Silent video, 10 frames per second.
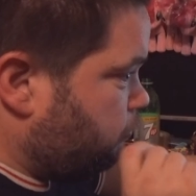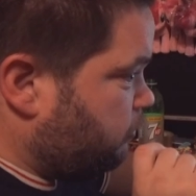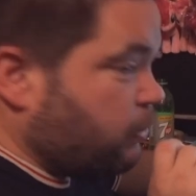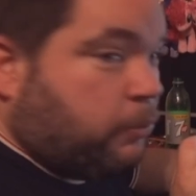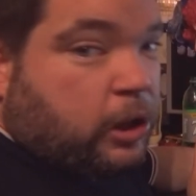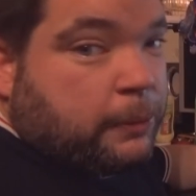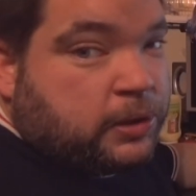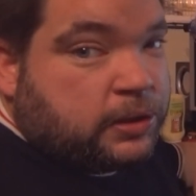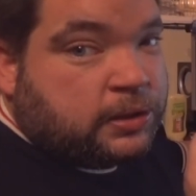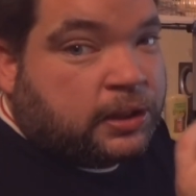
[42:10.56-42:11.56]

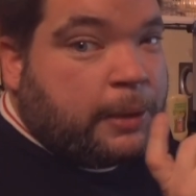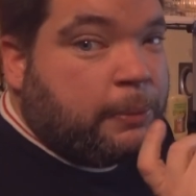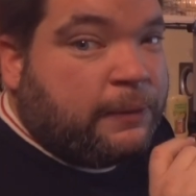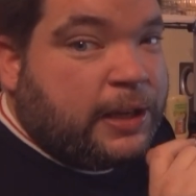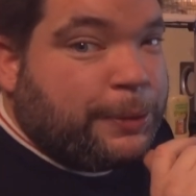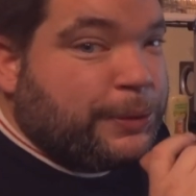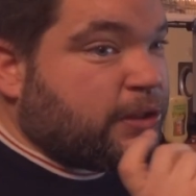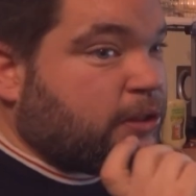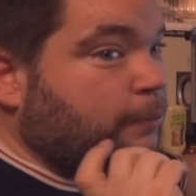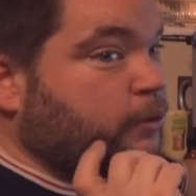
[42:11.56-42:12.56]
Sometimes it's a couple of hours.
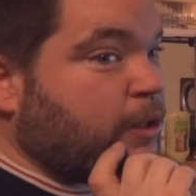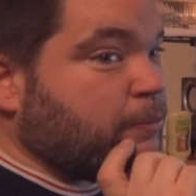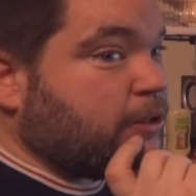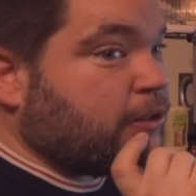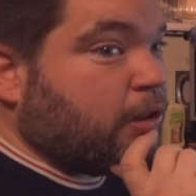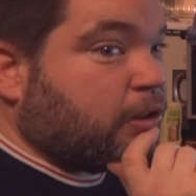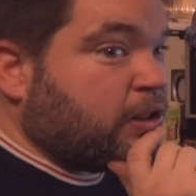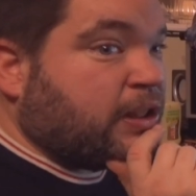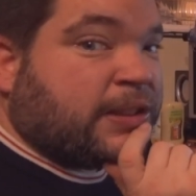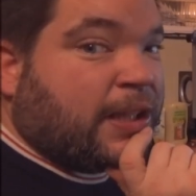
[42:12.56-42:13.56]
Sometimes it's like
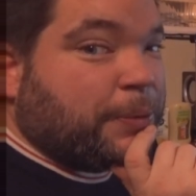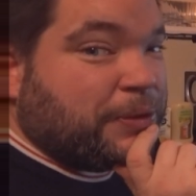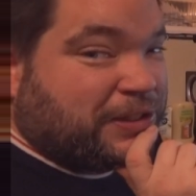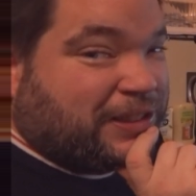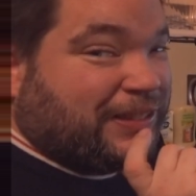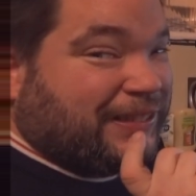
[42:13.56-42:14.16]
6 hours.